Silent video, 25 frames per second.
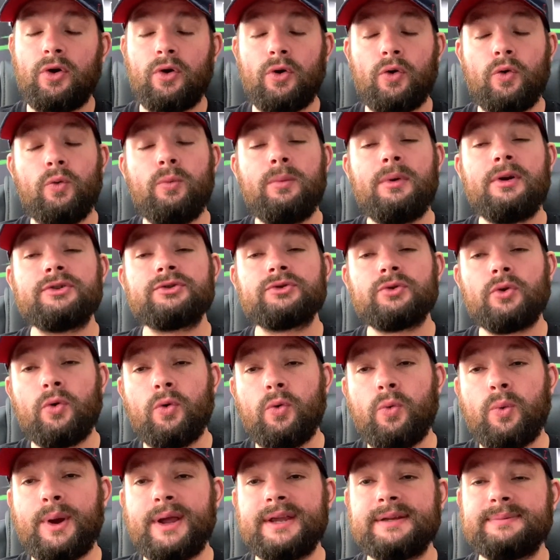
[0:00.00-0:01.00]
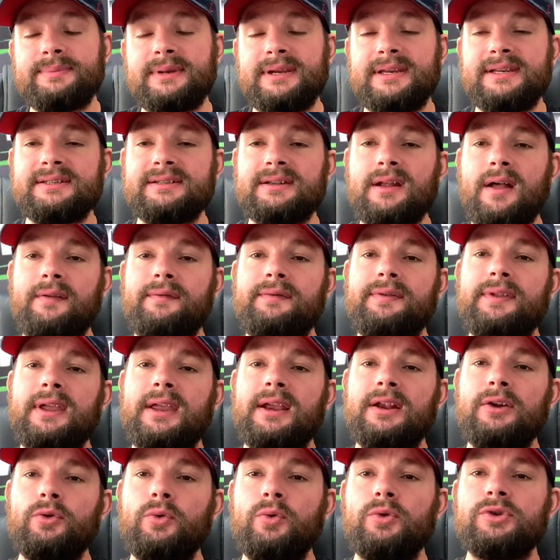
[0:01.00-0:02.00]
almost always be stuff that
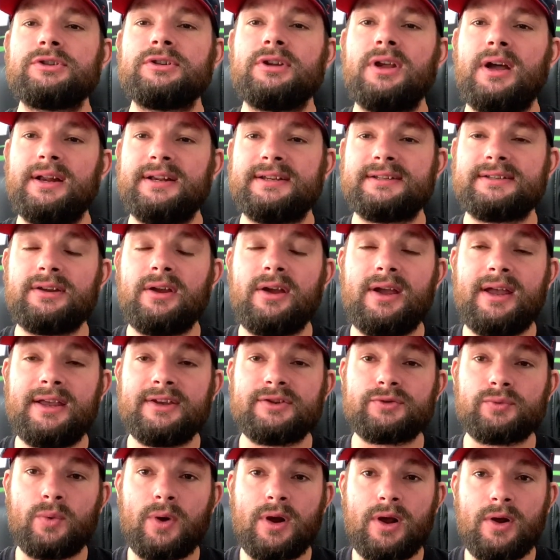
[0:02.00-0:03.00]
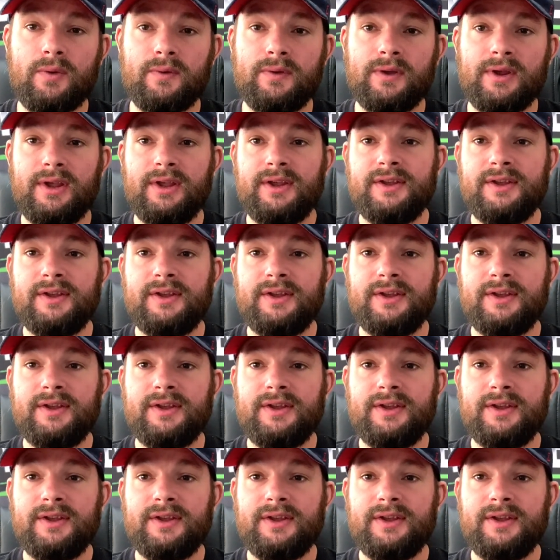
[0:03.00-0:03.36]
ignores line of sight as well.